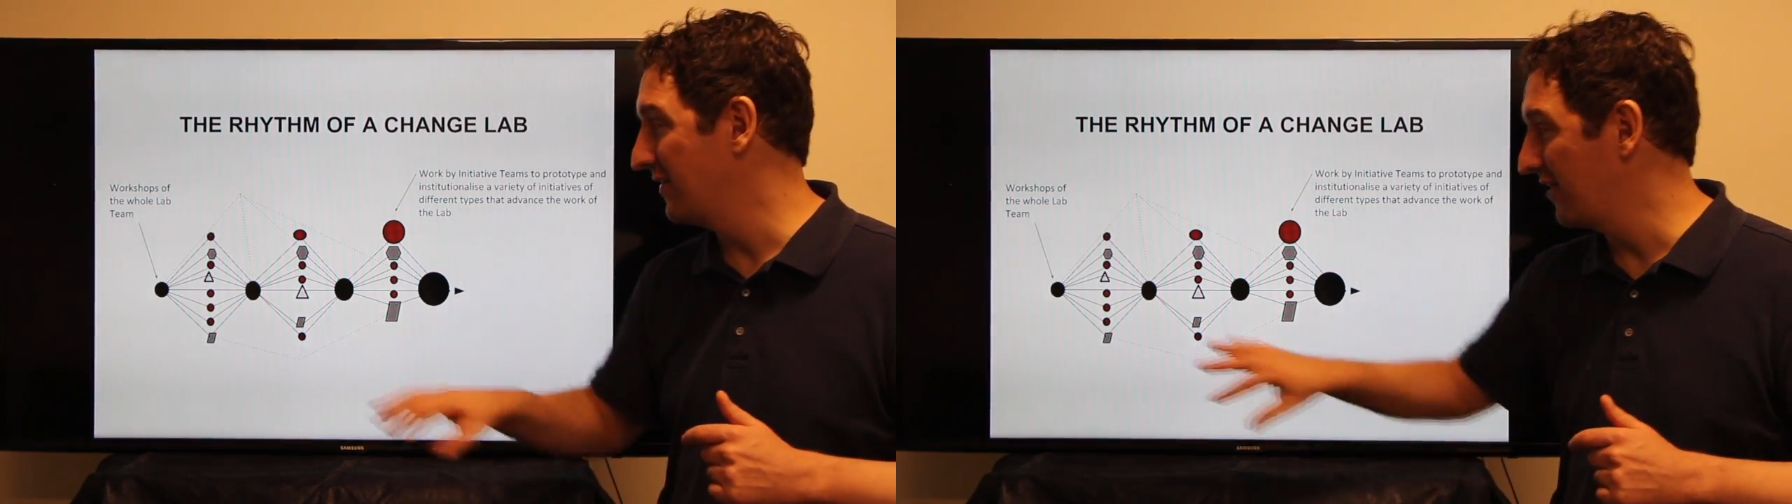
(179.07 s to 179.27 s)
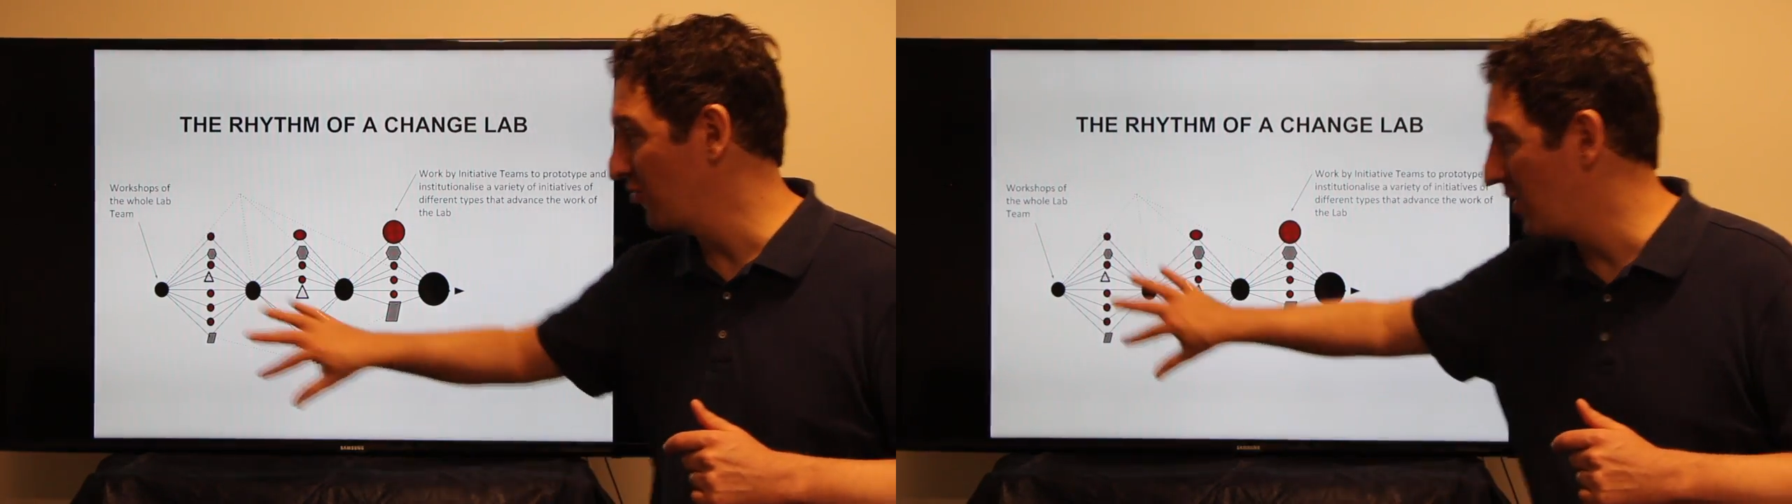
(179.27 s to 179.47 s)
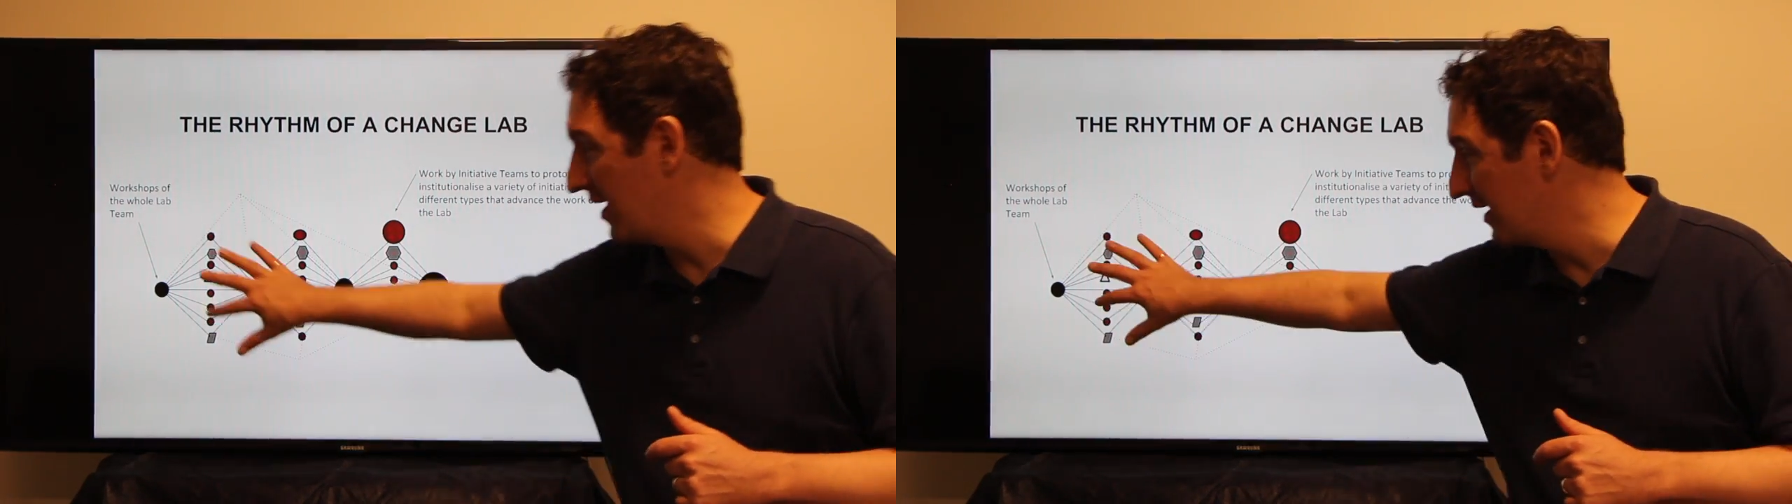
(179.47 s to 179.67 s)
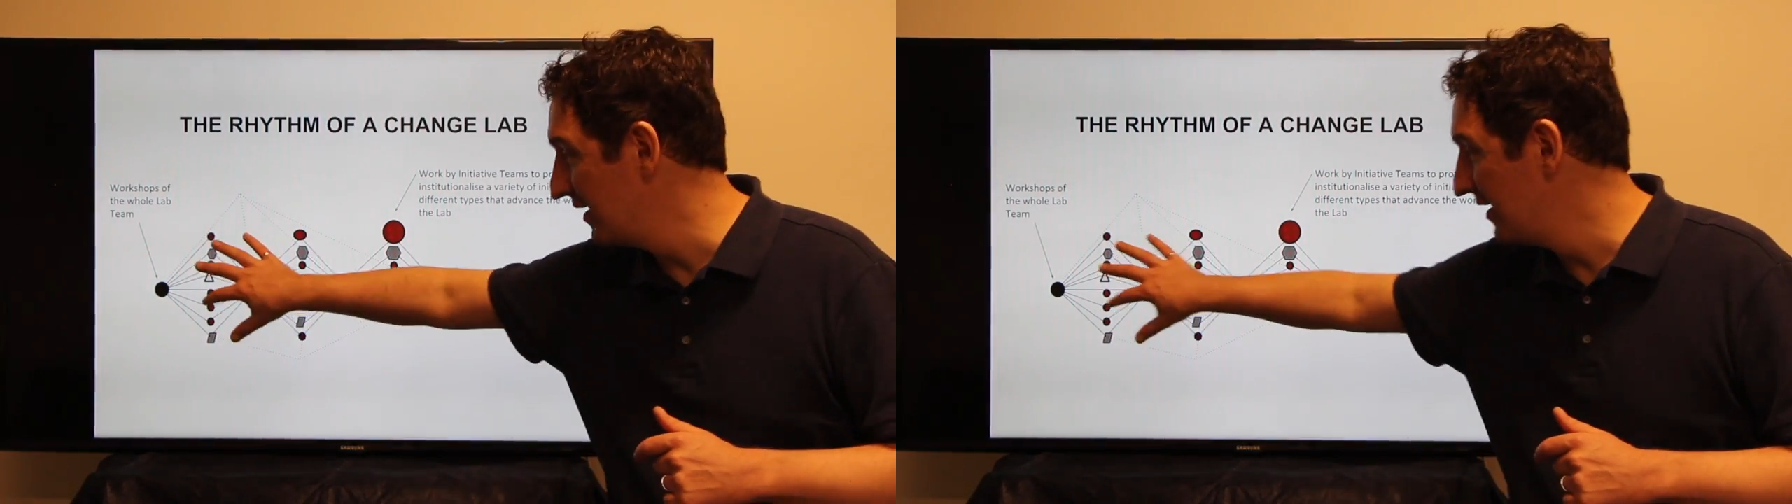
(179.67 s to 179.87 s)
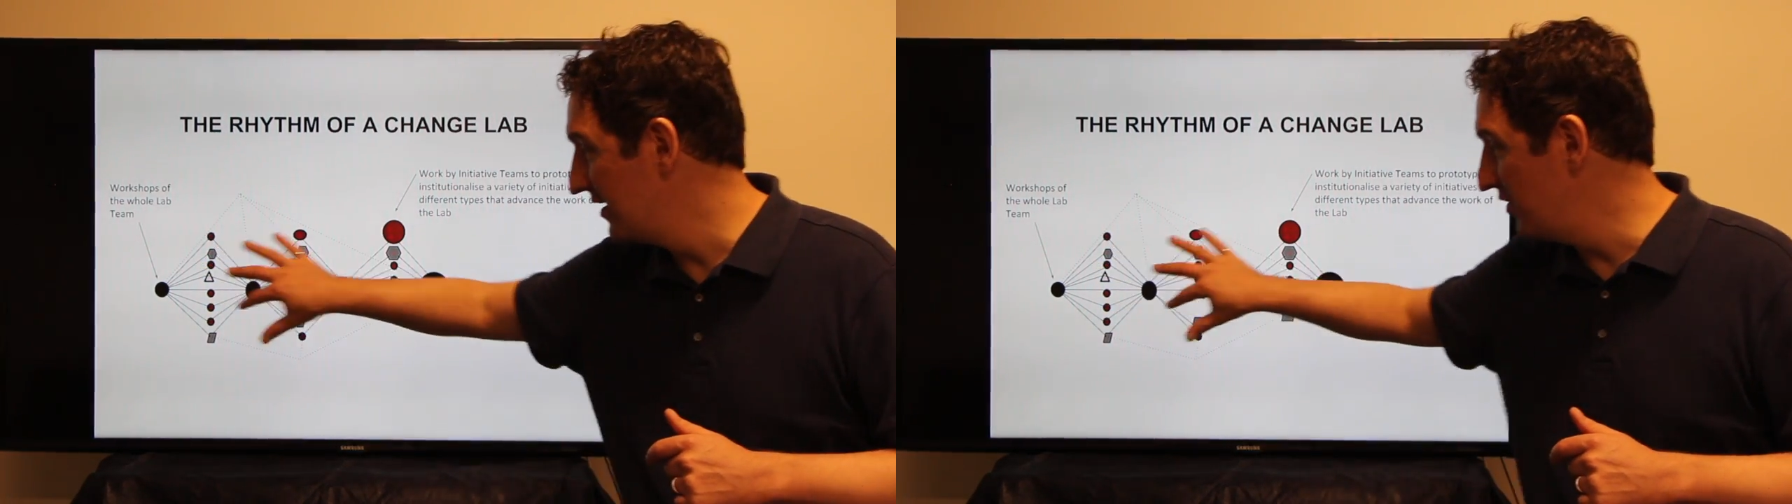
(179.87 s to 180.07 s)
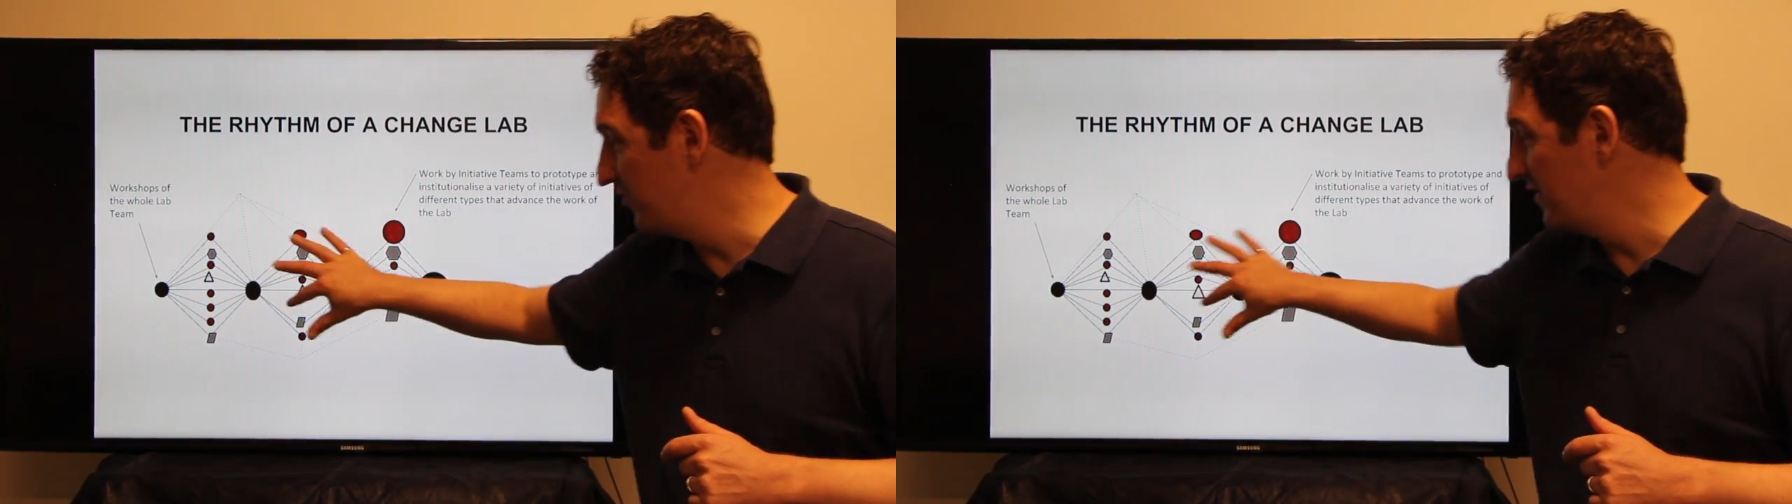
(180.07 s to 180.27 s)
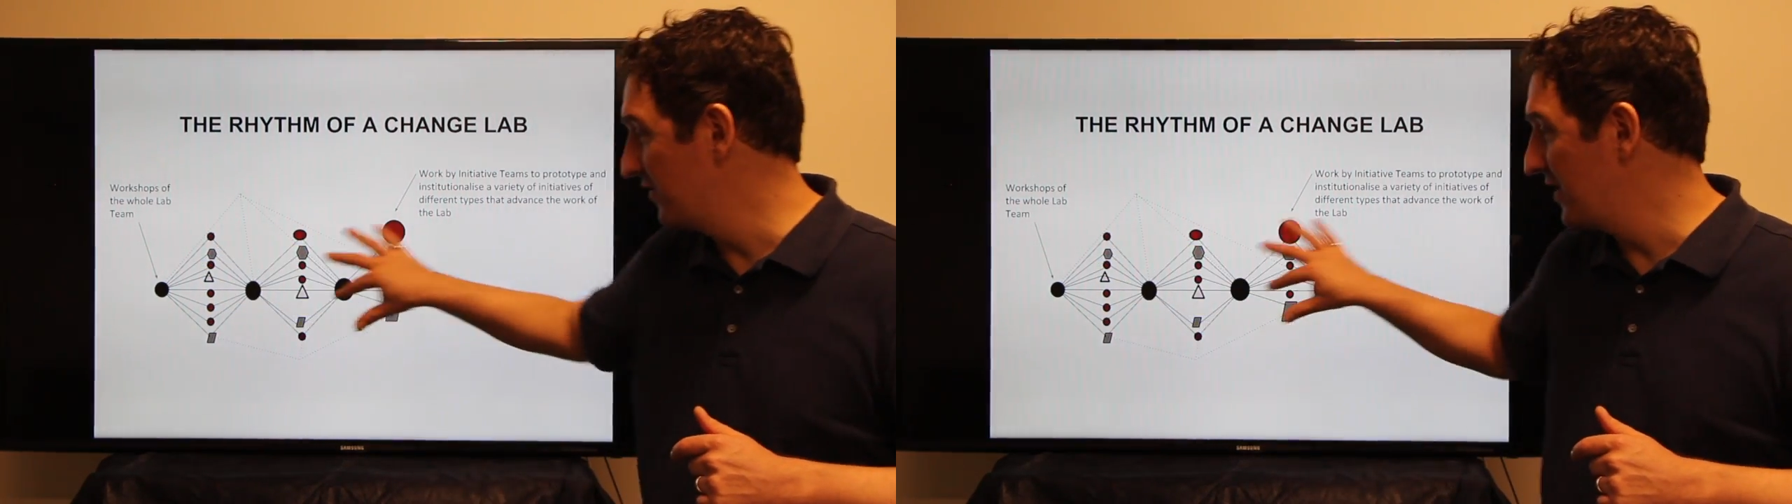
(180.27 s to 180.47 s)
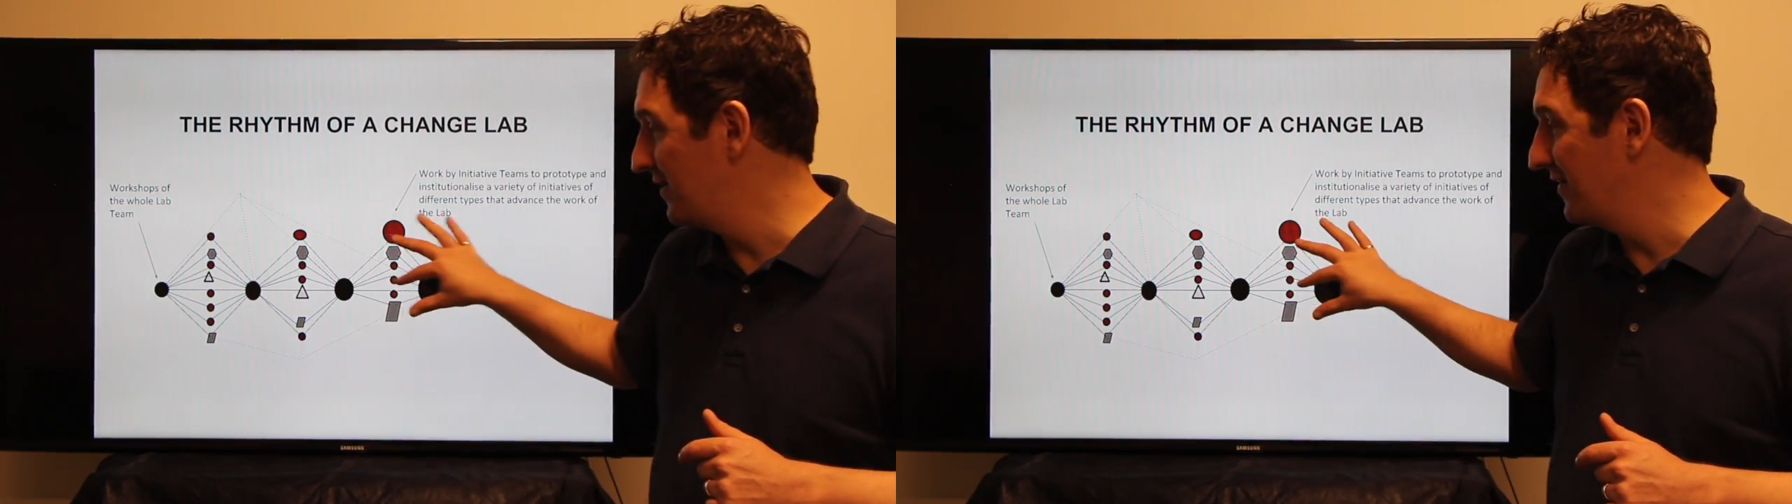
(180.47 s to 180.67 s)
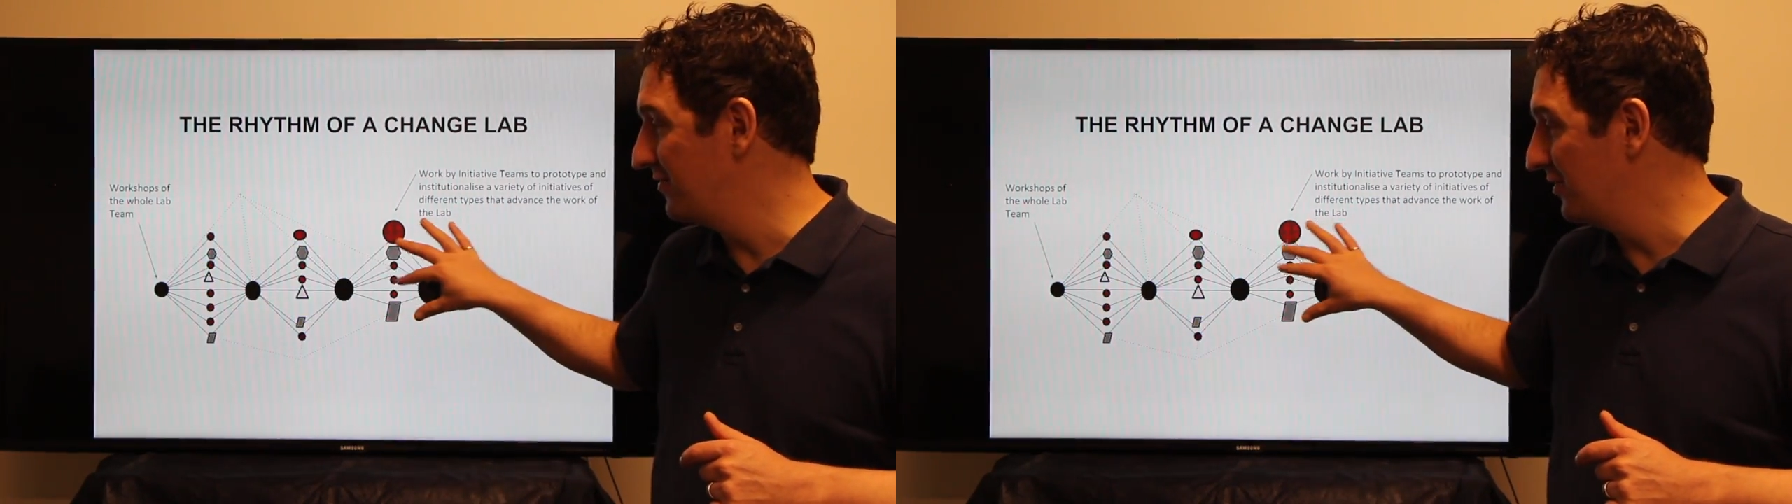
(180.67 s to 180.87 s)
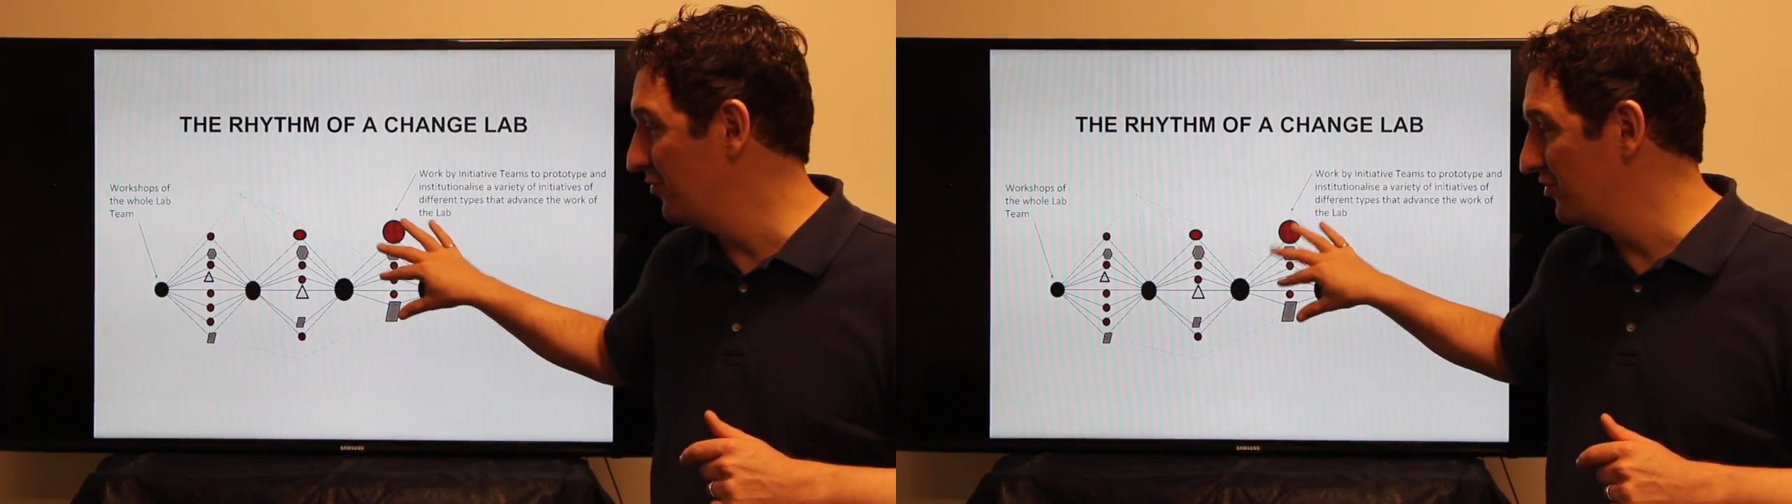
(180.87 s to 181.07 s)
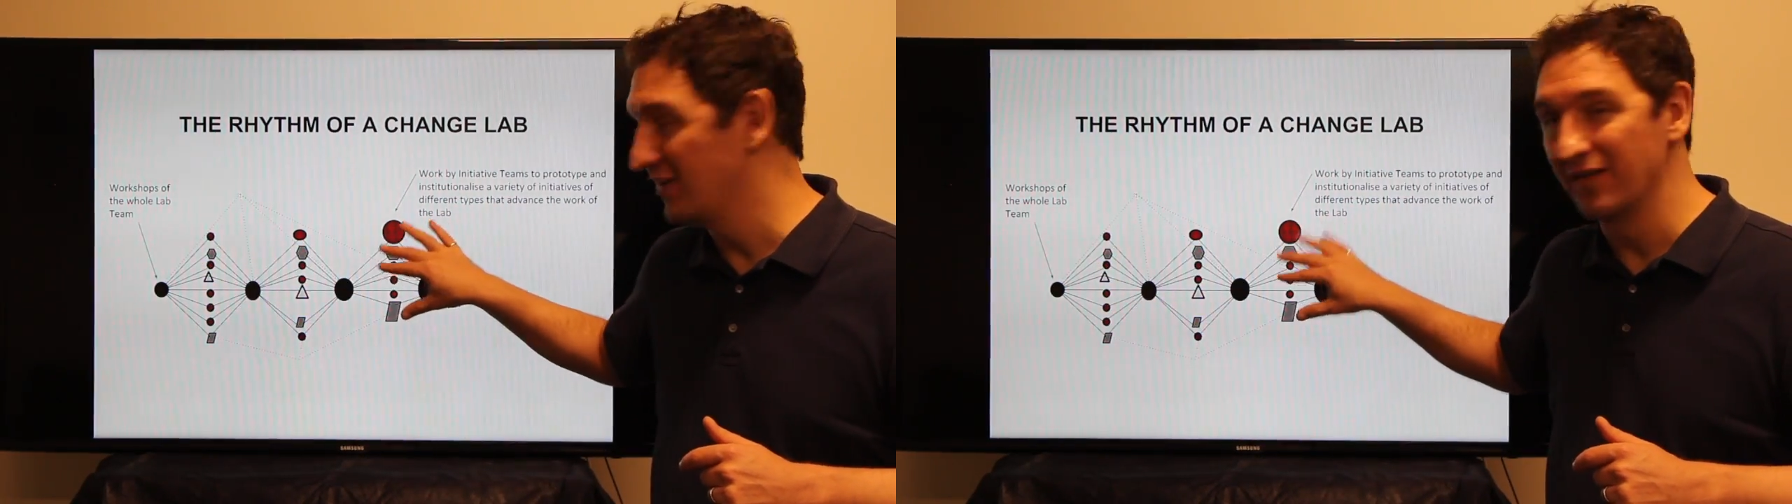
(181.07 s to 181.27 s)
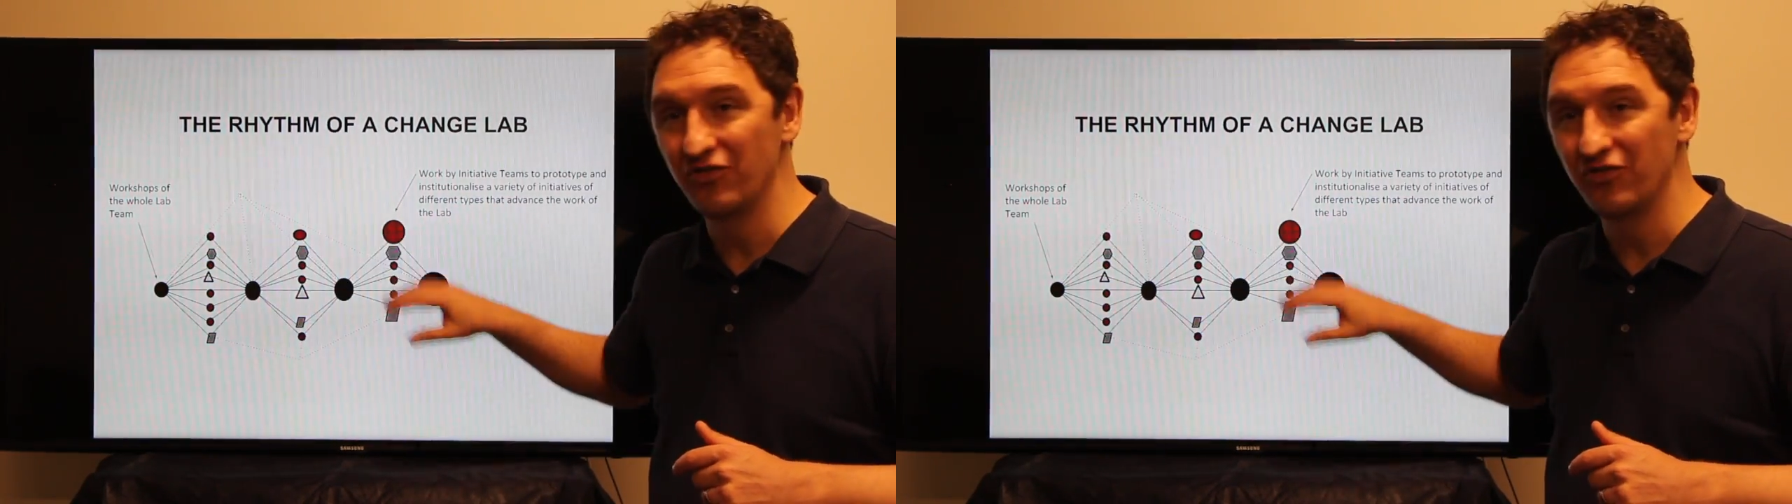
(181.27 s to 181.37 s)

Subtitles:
and that's why you see this kind of evolution in the